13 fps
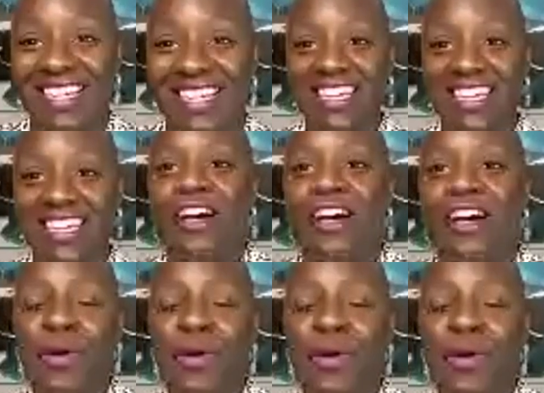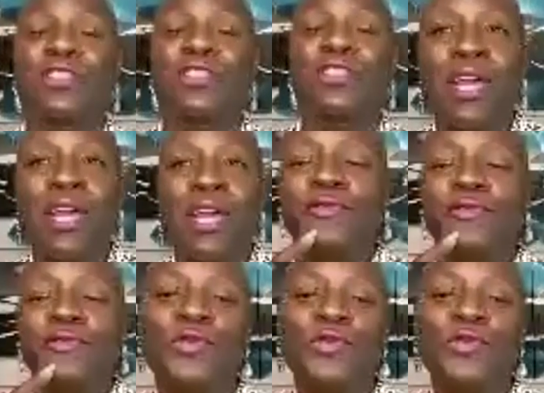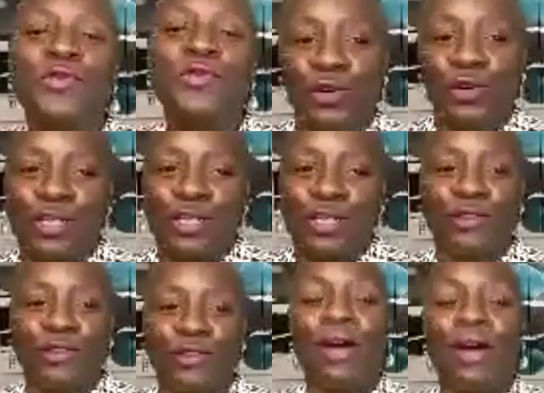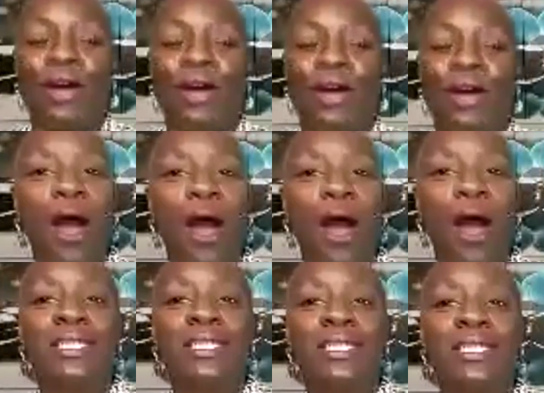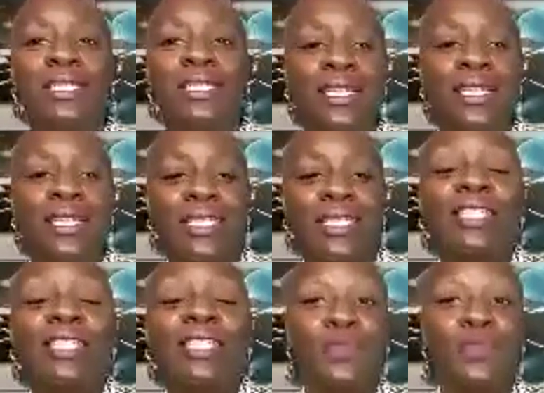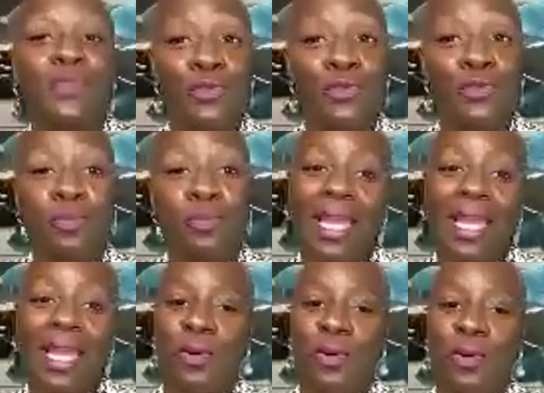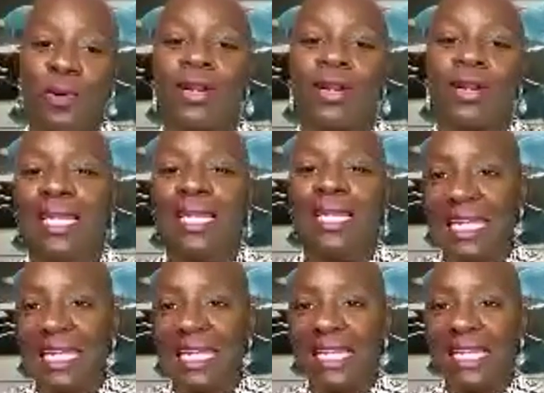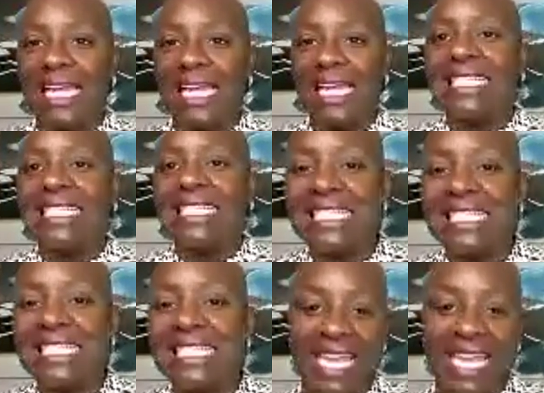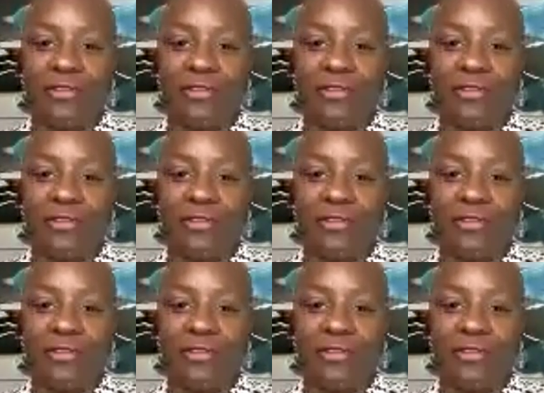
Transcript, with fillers: okay, so now you brought up food earlier. So now how much does food play a part in getting and staying fit?